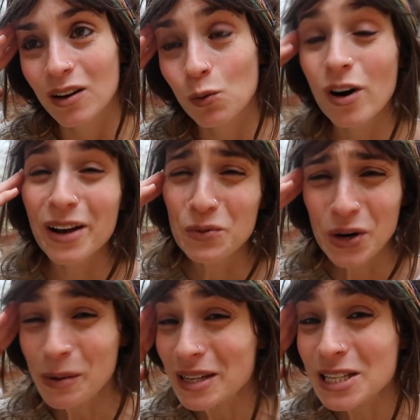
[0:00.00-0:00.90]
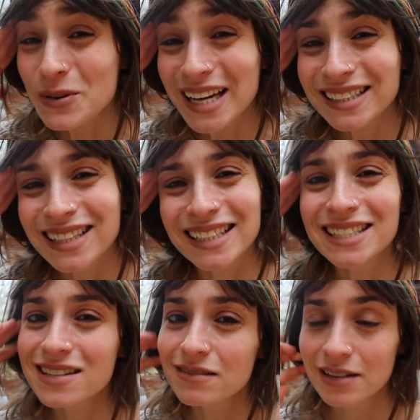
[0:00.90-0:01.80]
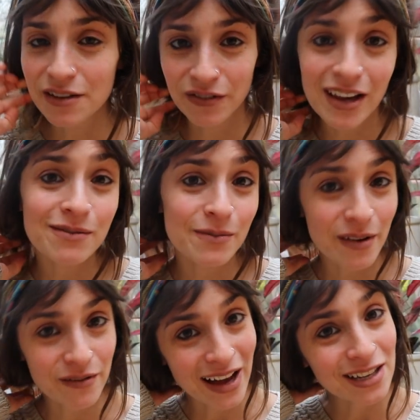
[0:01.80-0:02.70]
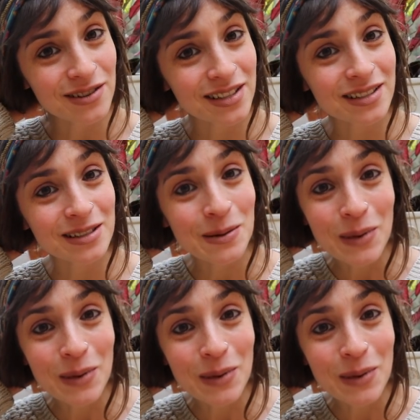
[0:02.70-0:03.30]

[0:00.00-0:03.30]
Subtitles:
what I want to be doing and doesn't really fit in with my value system.